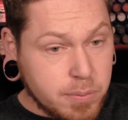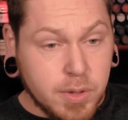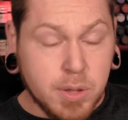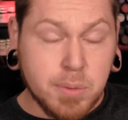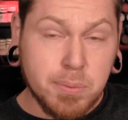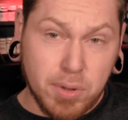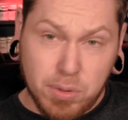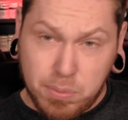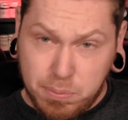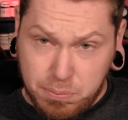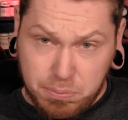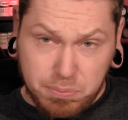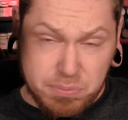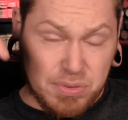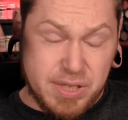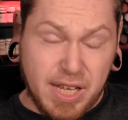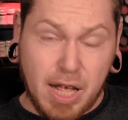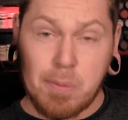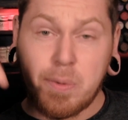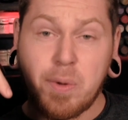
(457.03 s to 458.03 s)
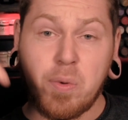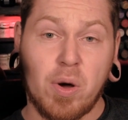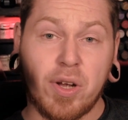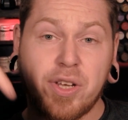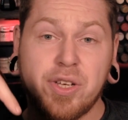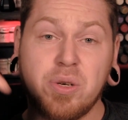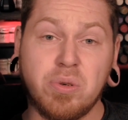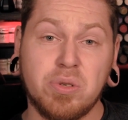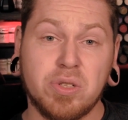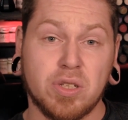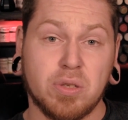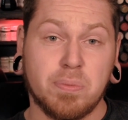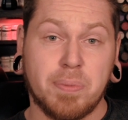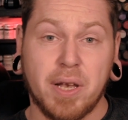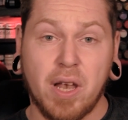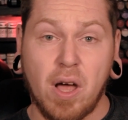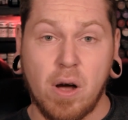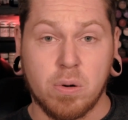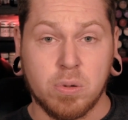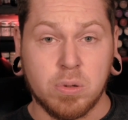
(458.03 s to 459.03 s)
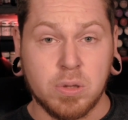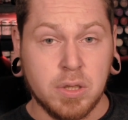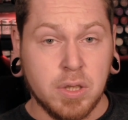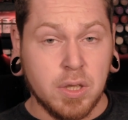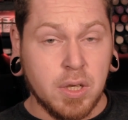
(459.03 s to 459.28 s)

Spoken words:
But tell me what you do below.